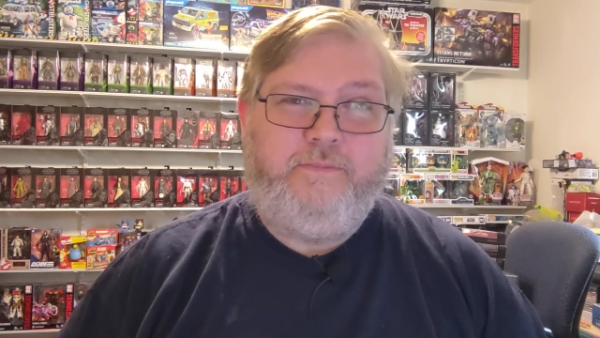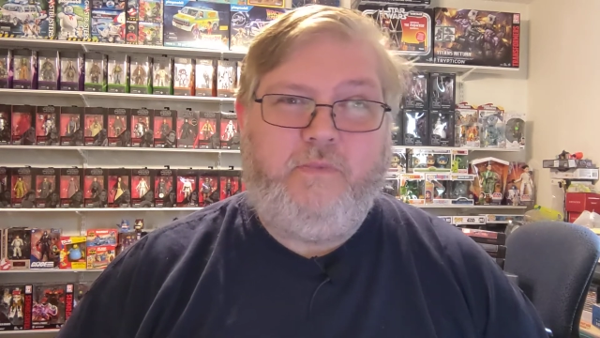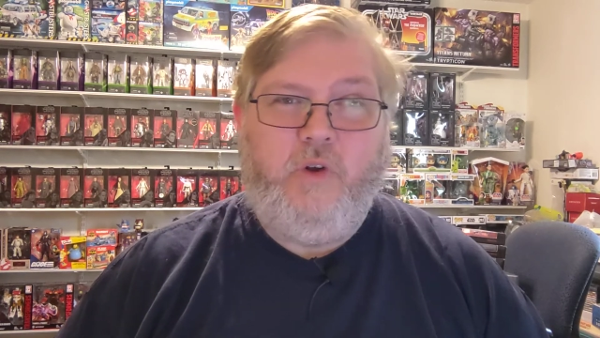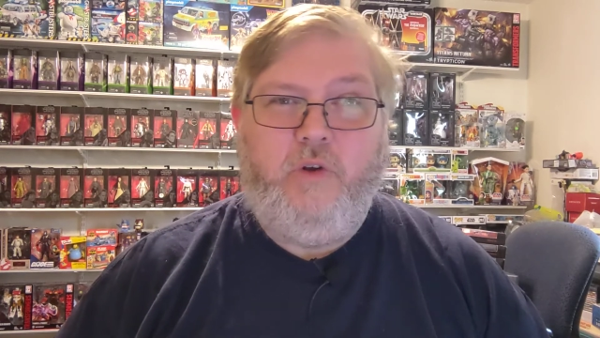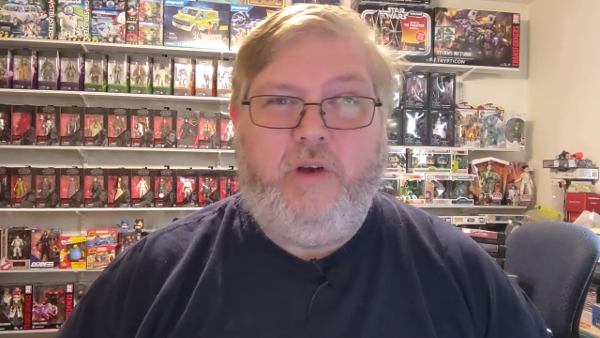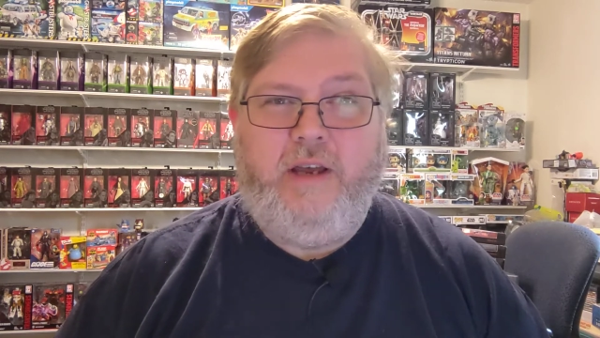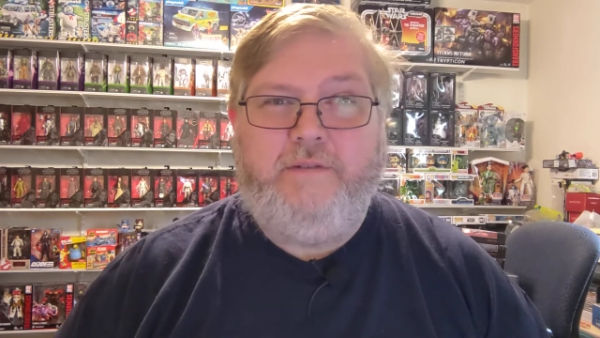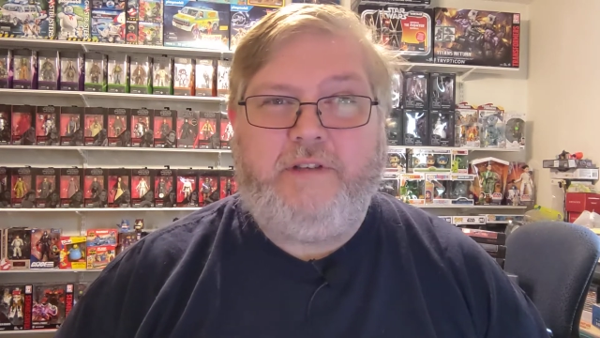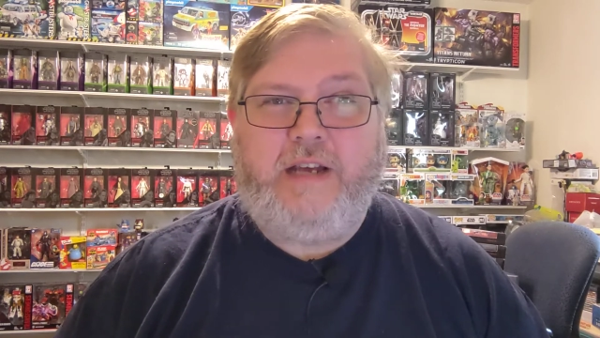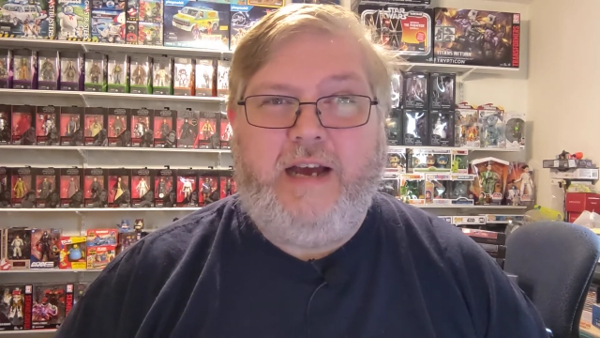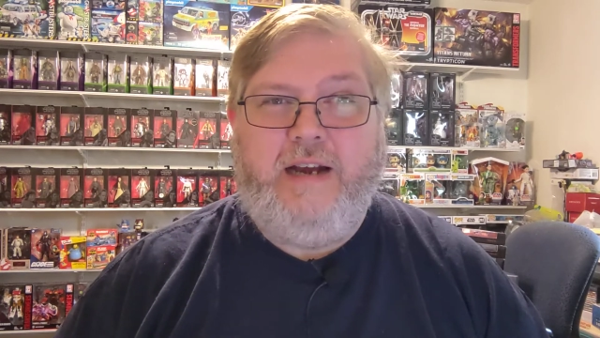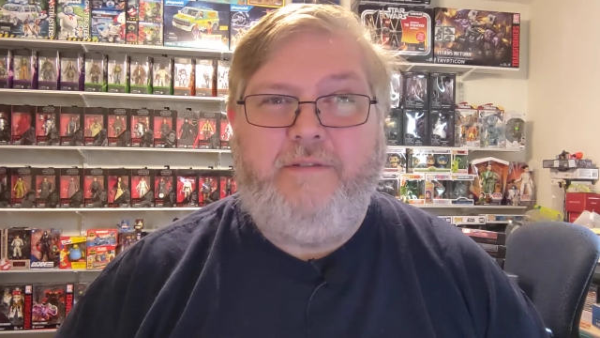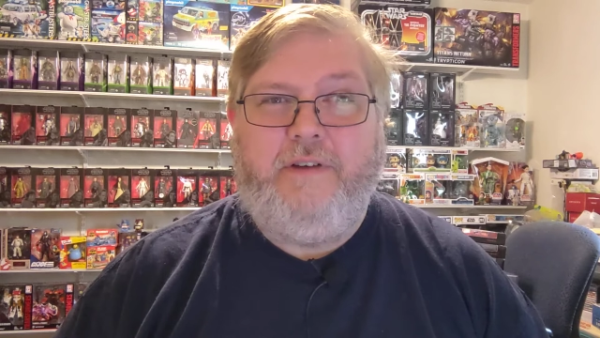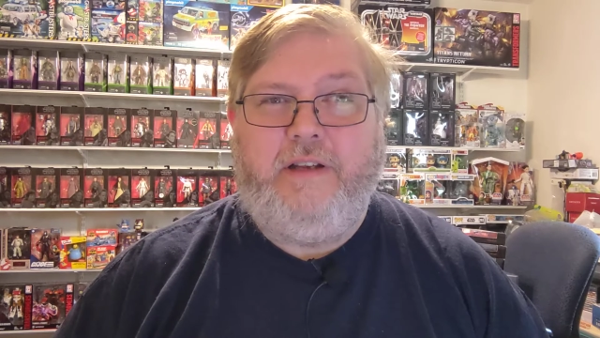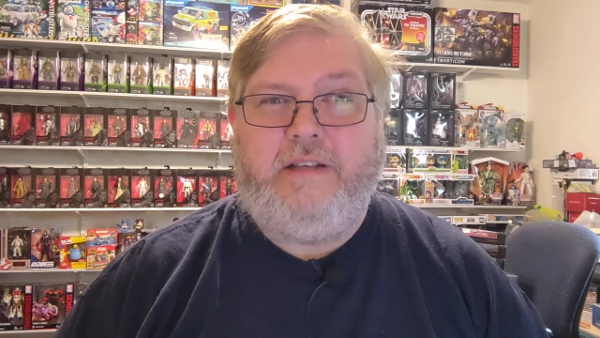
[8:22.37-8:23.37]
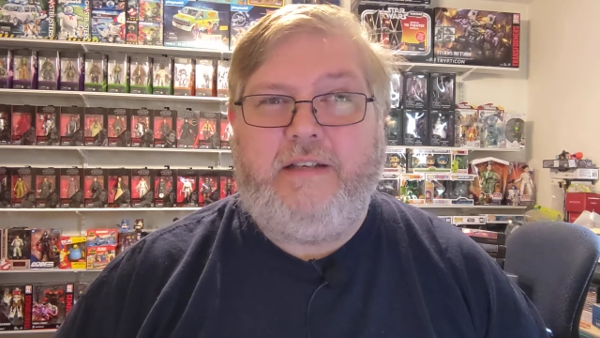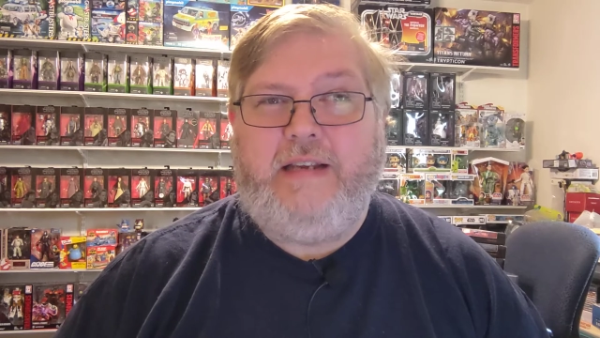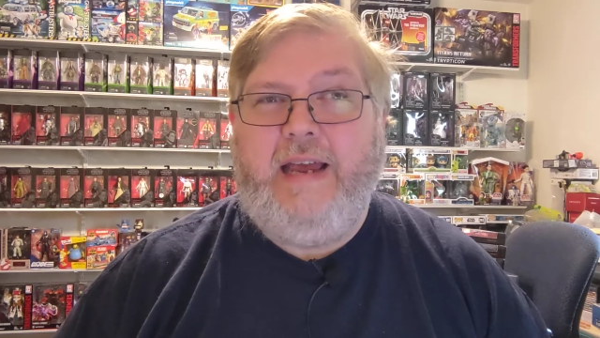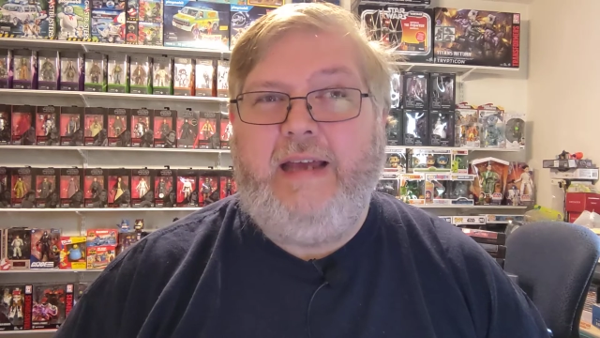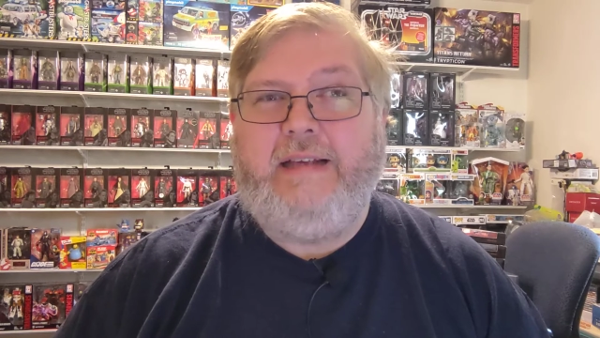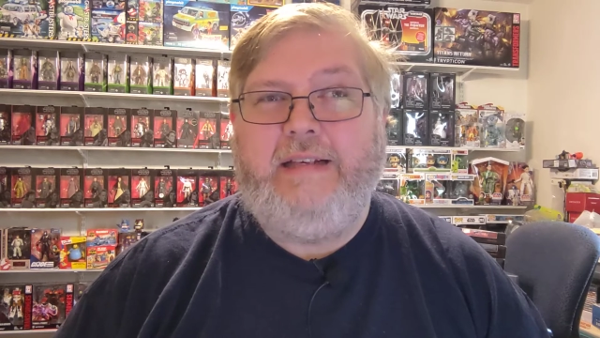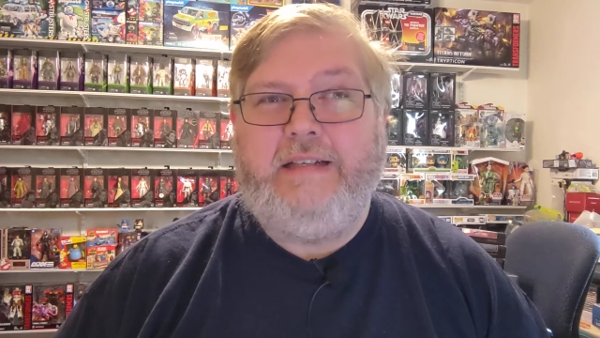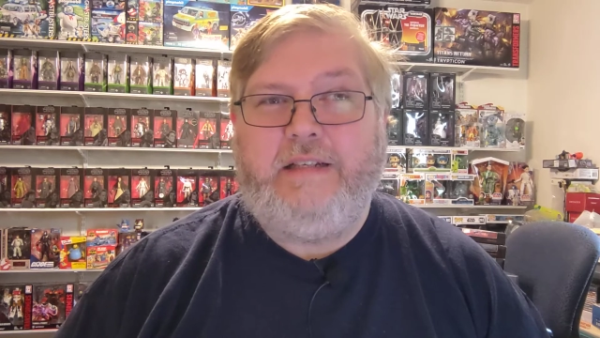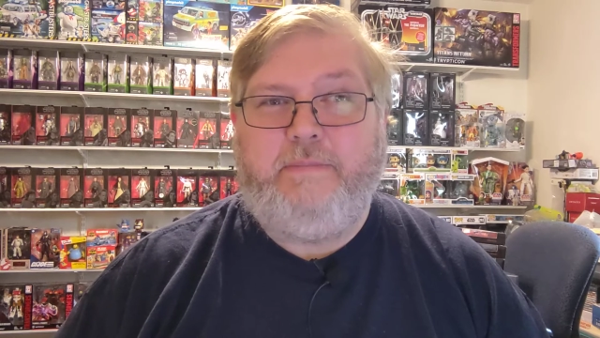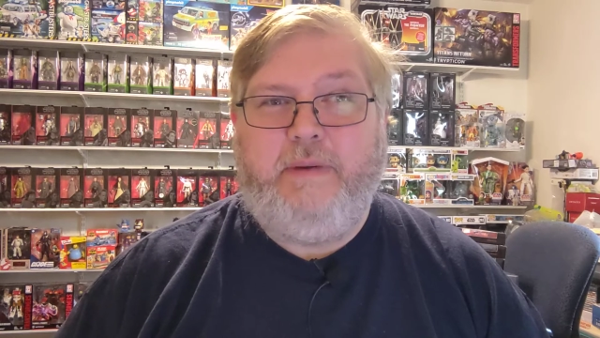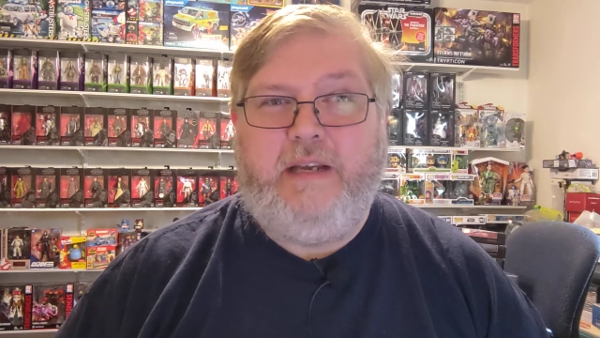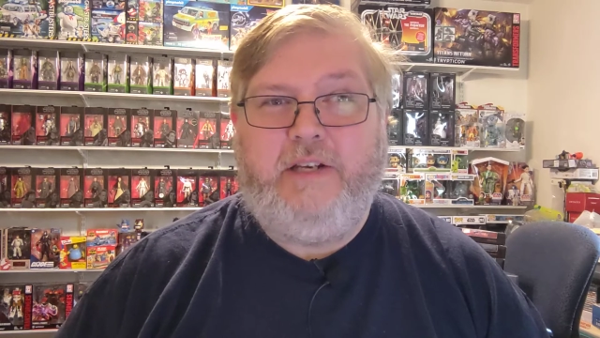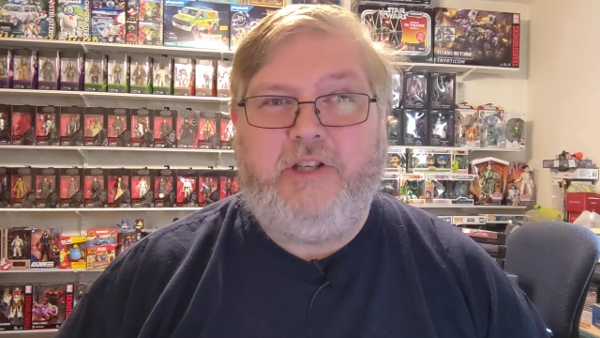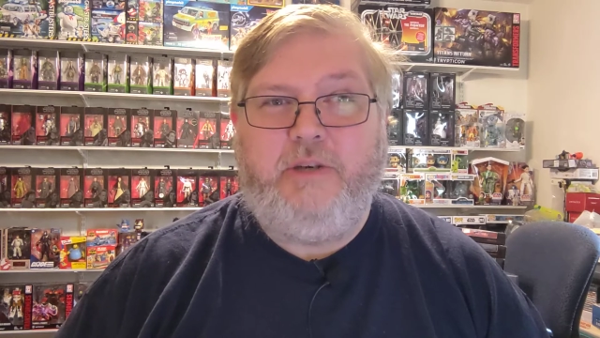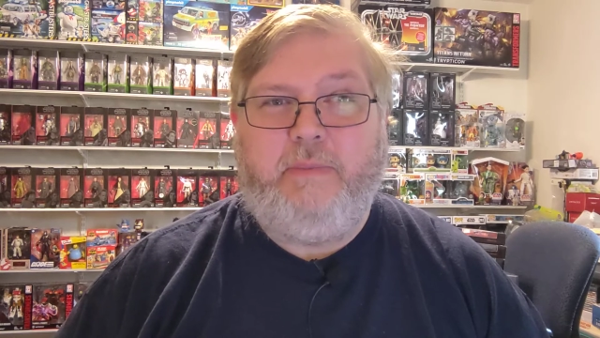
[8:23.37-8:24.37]
who gives kind of a Taken
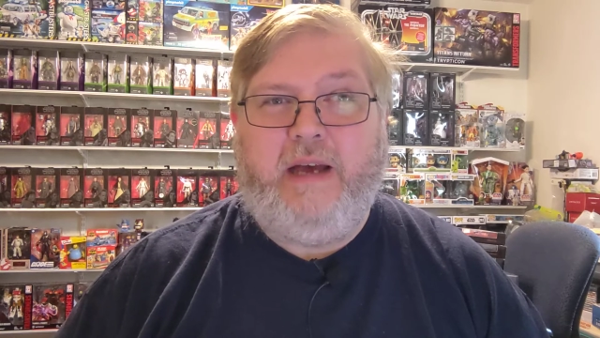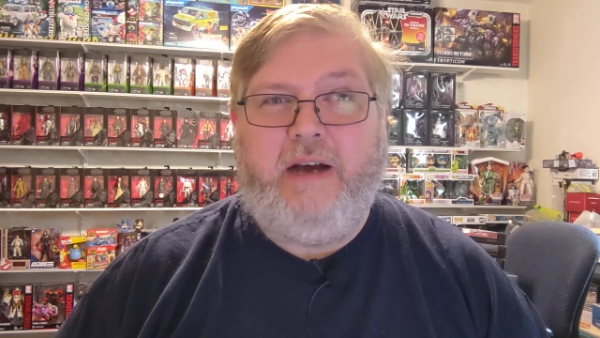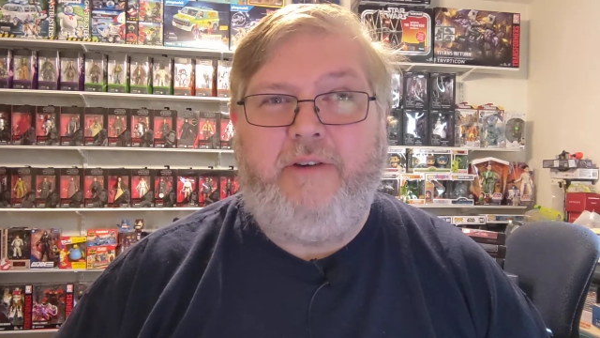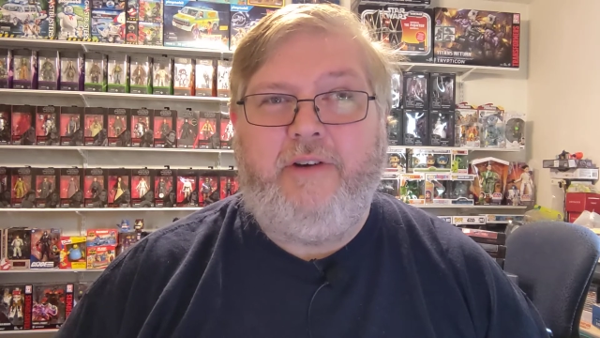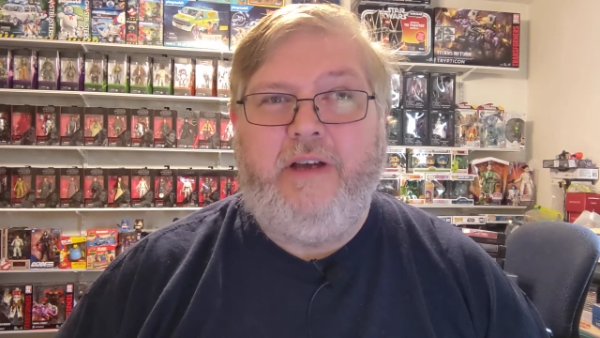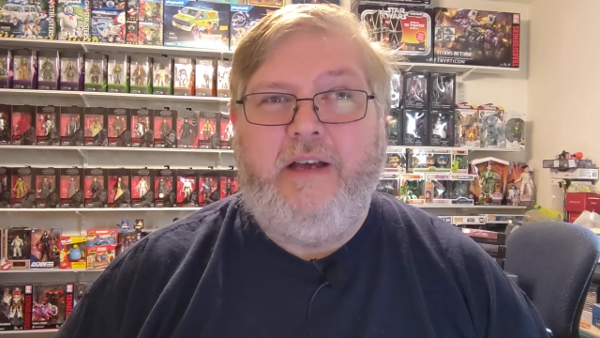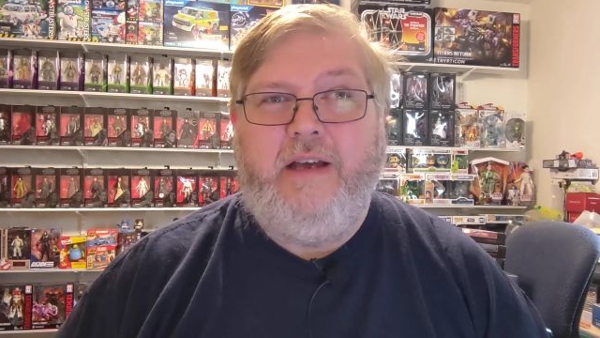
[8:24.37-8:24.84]
speech about,